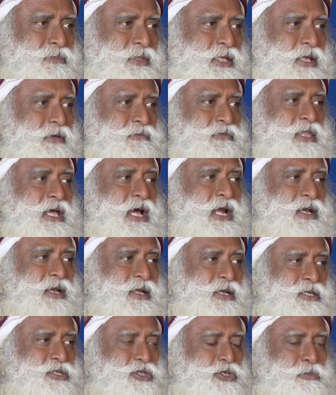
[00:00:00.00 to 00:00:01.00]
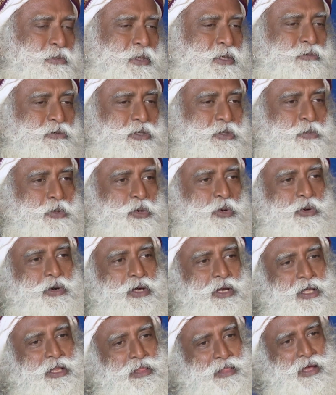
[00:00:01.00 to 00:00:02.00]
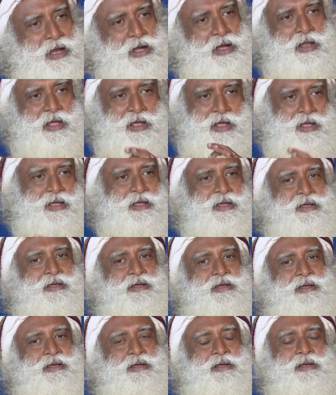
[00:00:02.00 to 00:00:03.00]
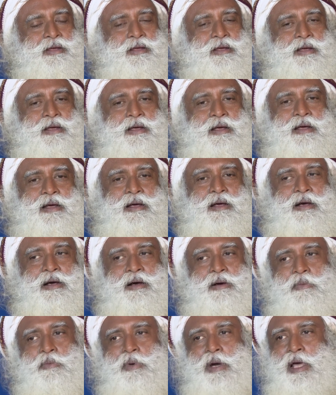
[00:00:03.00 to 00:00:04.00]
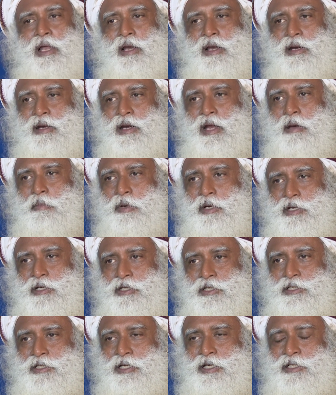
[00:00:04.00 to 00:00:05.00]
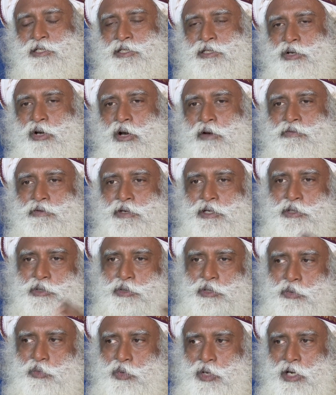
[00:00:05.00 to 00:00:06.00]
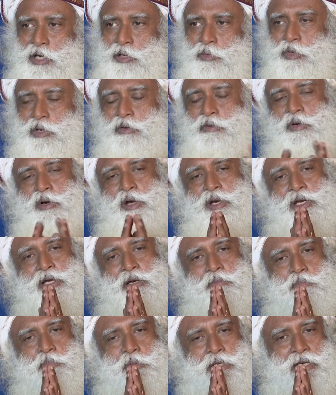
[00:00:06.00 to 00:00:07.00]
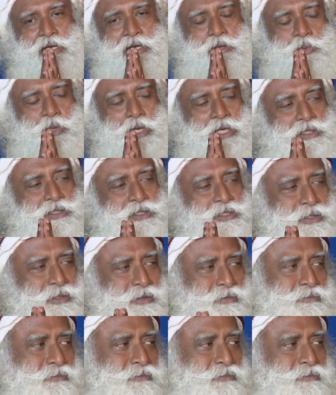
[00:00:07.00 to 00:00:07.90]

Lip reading: If that instrument was broken on that day, well, Ramakrishna's offering to the world would have gone completely waste.